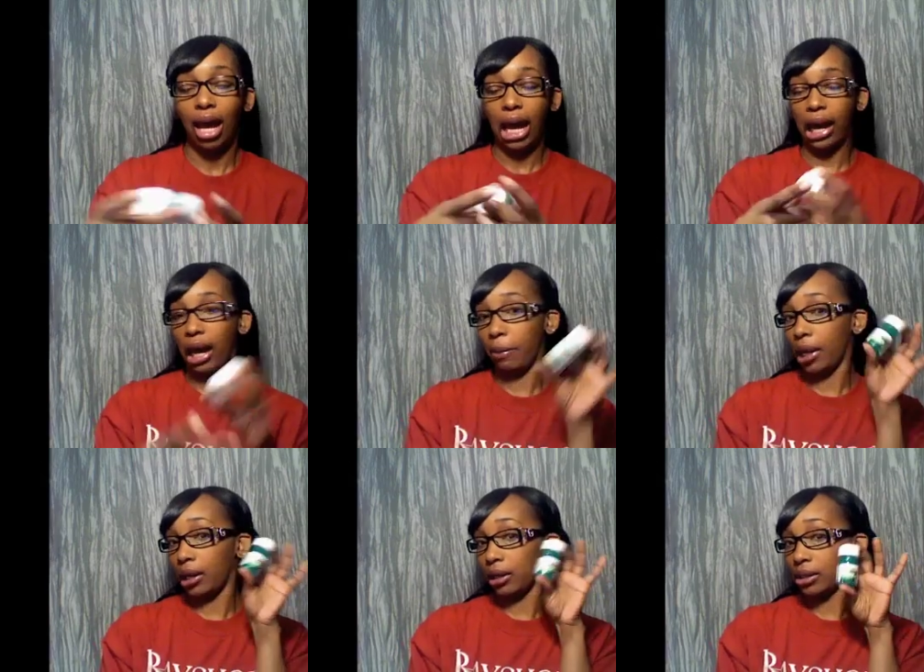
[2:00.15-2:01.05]
I got my
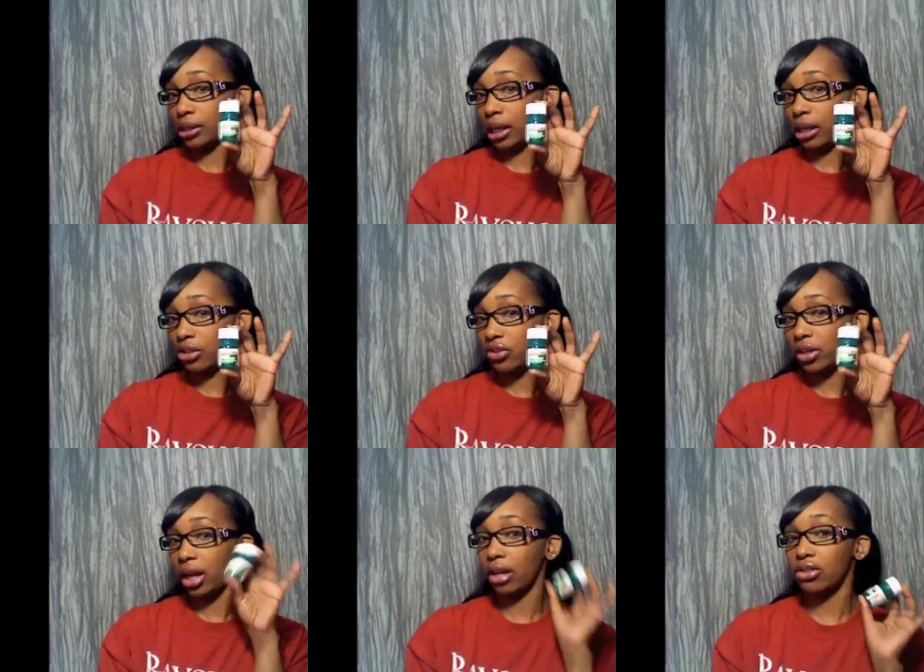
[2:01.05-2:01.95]
Excedrin,
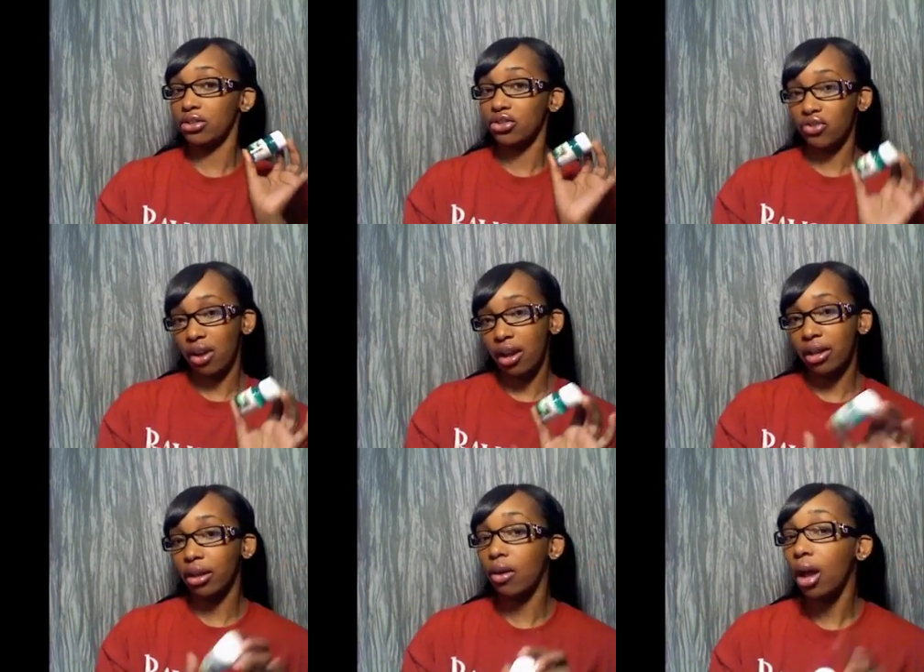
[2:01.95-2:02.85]
extra
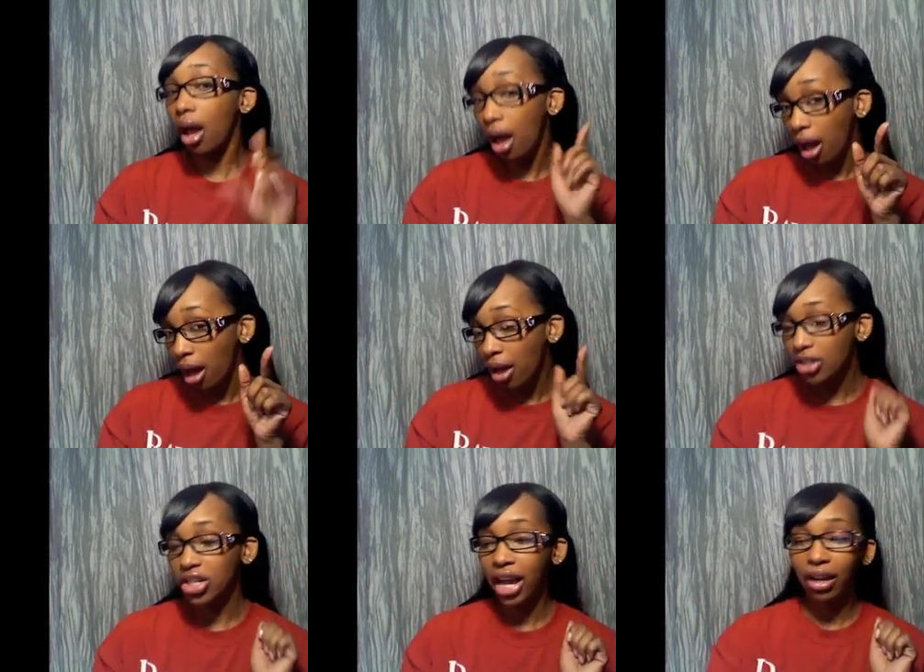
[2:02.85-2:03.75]
strength. Okay,
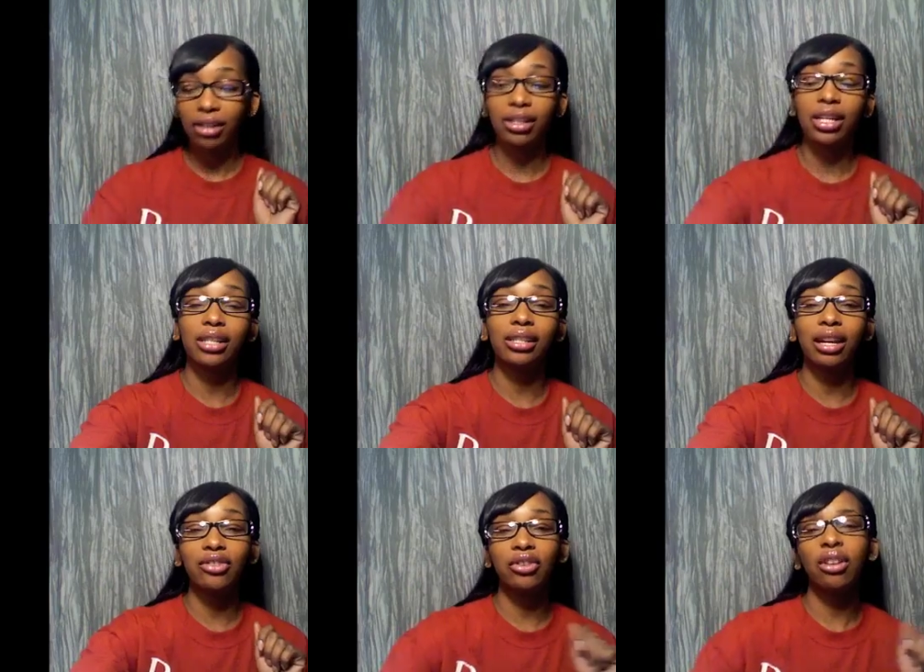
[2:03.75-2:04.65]
shout out to
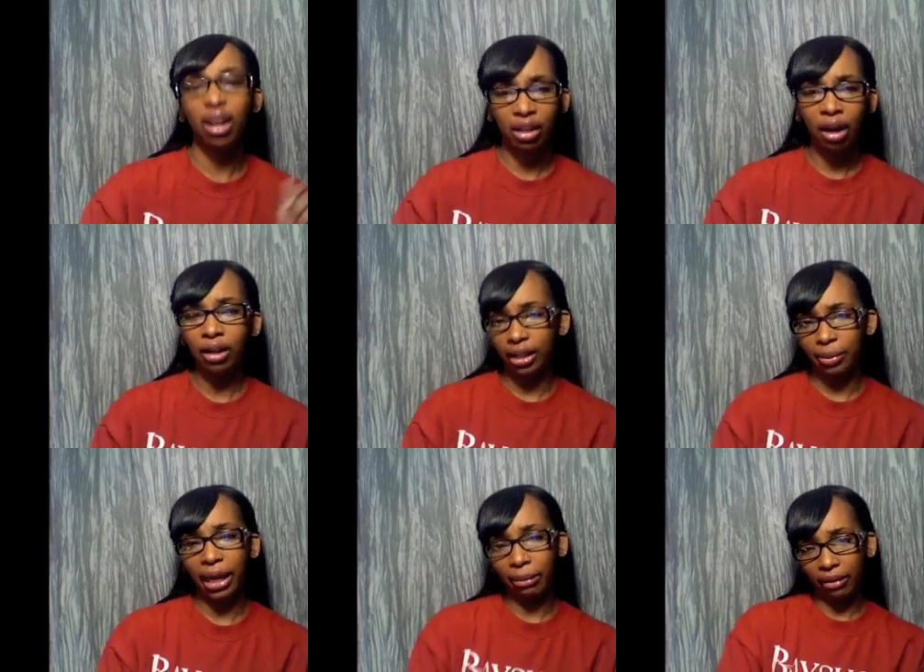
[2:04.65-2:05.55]
Excedrin. Okay, y'all need to
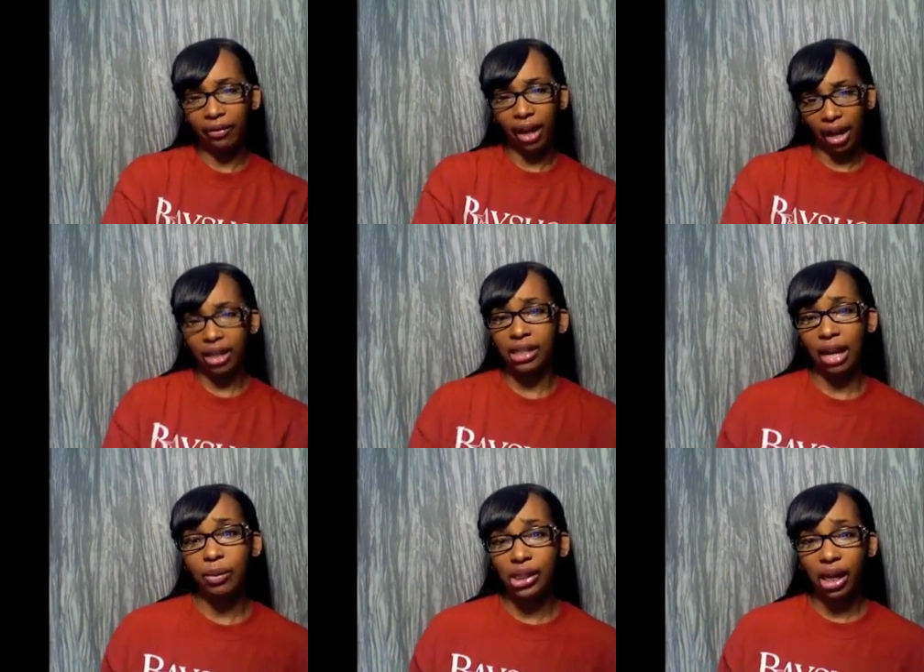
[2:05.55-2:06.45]
pay me for that because
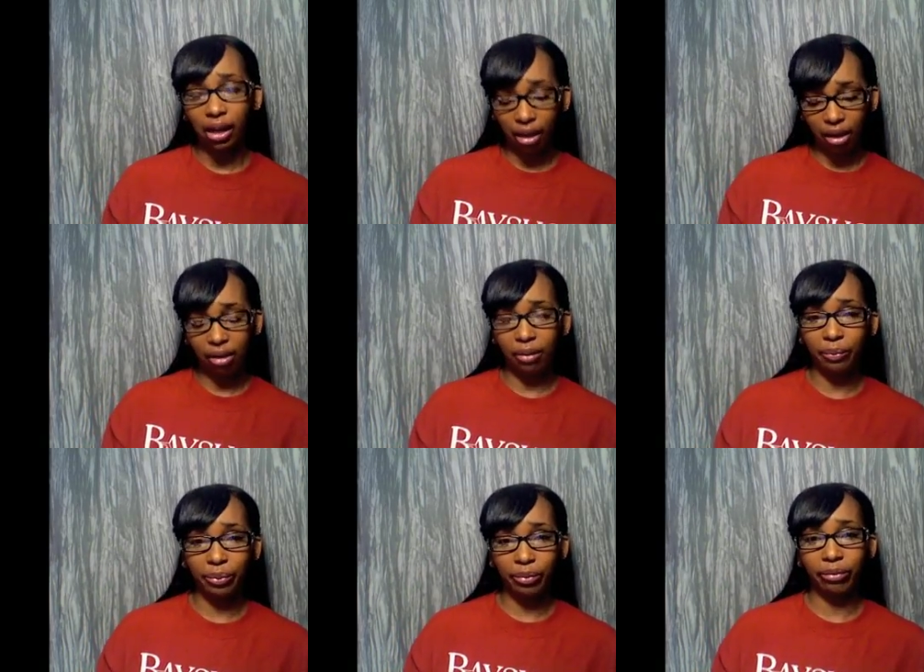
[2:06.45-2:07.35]
that was like a um
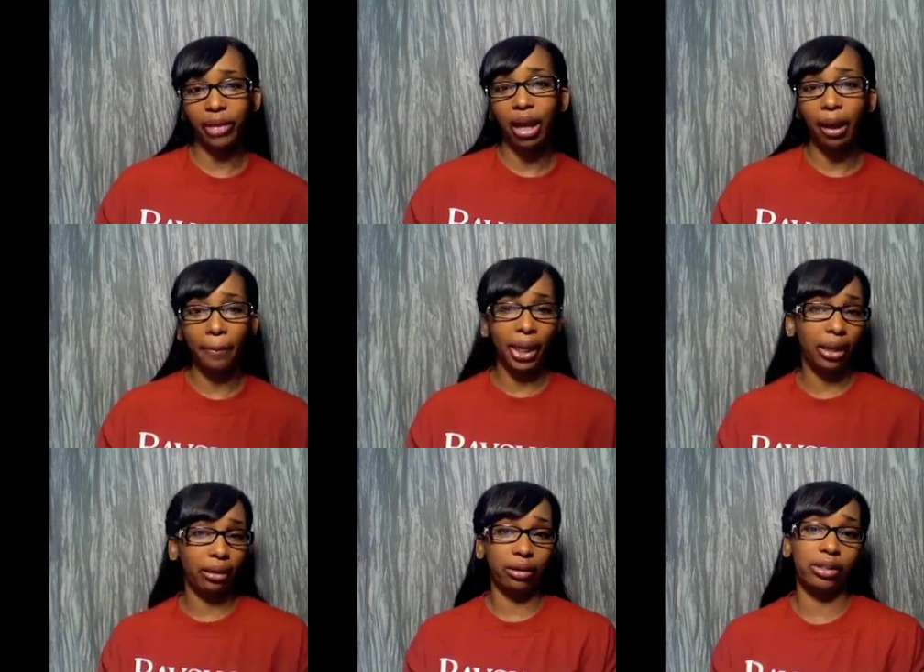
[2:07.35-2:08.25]
a
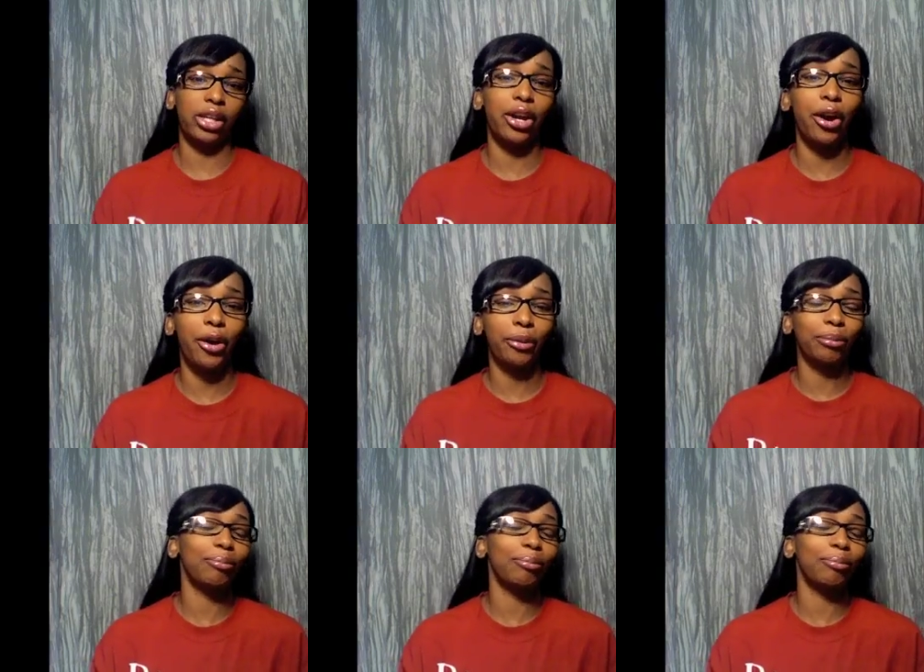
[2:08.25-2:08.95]
plug to y'all.